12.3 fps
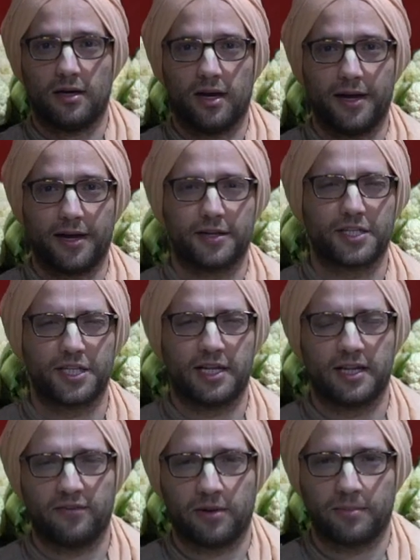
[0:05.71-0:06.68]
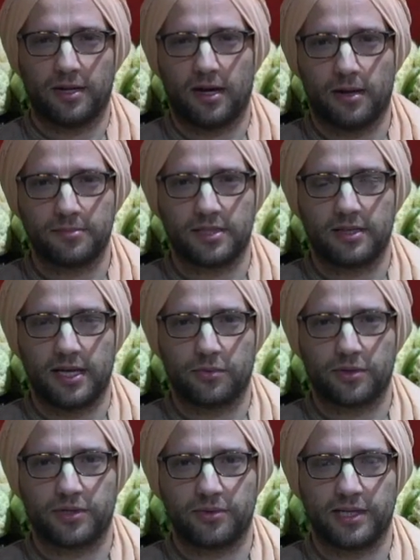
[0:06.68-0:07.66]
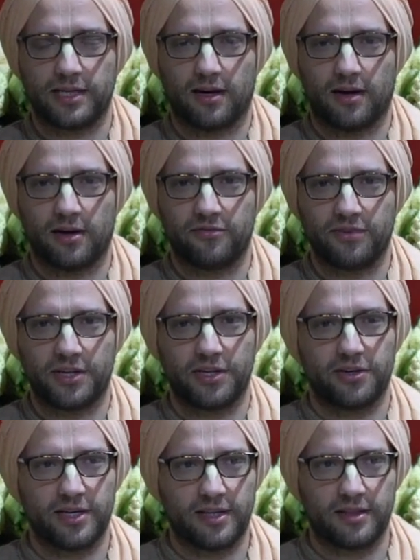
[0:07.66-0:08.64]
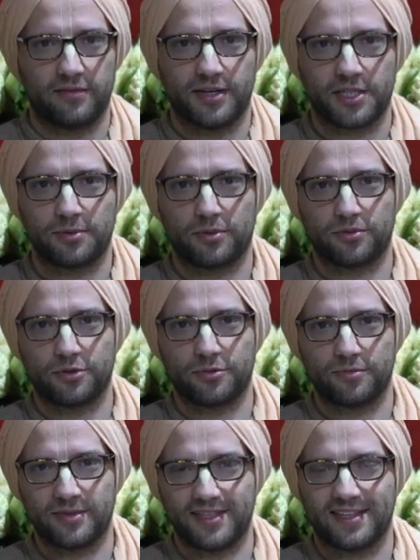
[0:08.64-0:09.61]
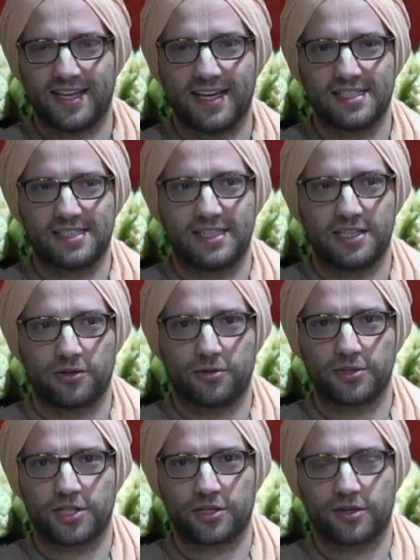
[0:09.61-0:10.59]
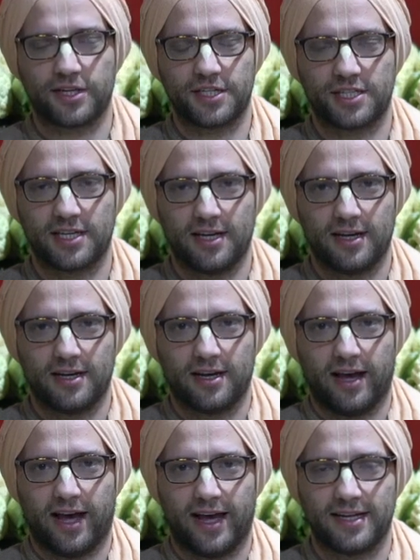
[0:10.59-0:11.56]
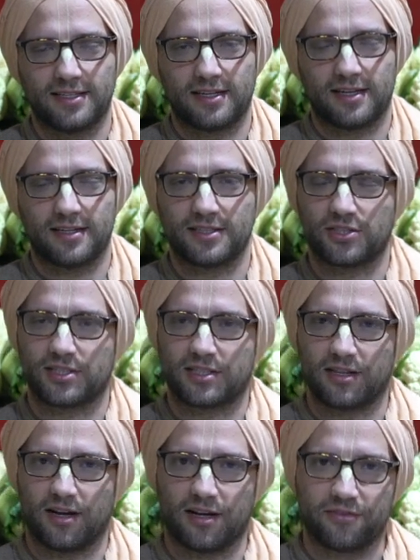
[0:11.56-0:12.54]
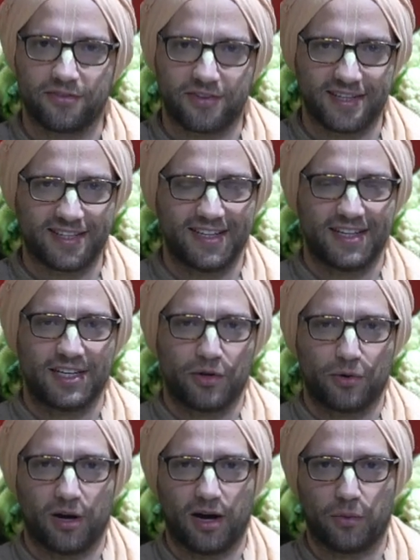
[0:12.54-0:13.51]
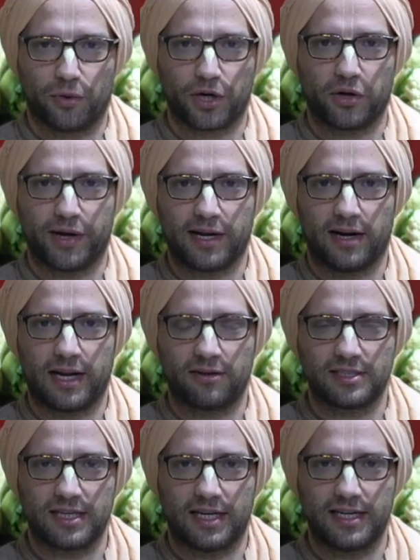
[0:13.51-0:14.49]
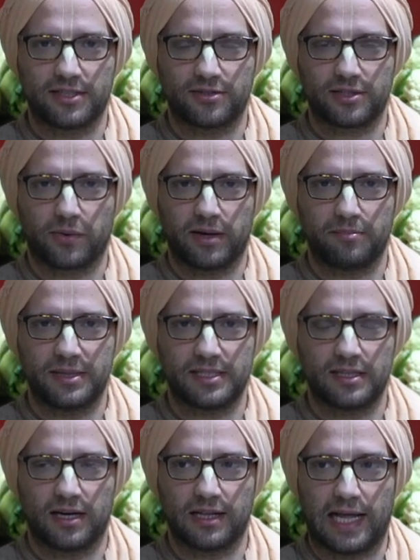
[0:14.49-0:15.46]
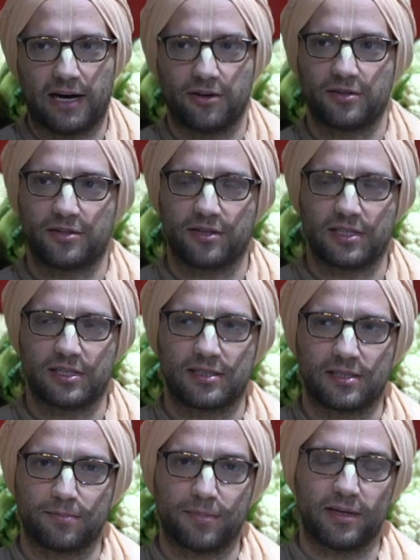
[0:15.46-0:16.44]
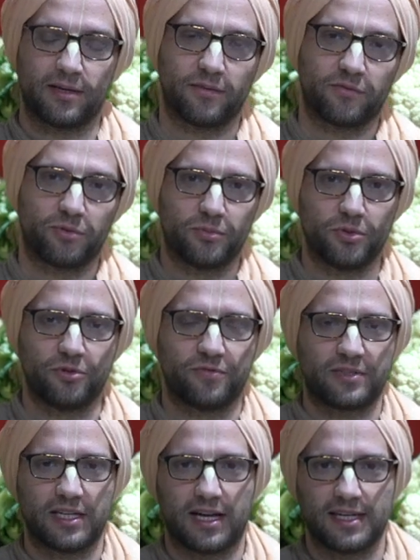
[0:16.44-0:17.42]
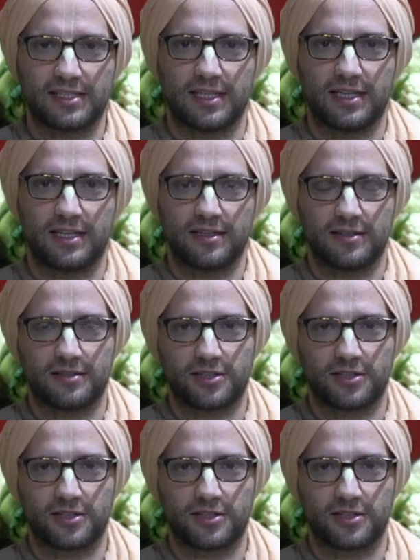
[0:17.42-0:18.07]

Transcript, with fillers: Hare Krishna Pranam. Today we're doing our video in the vegetable room, the AC cold storage. And uh, it's just a lot of uh, work going on outside, so it's quite bit uh, loud. So this is a bit removed and isolated.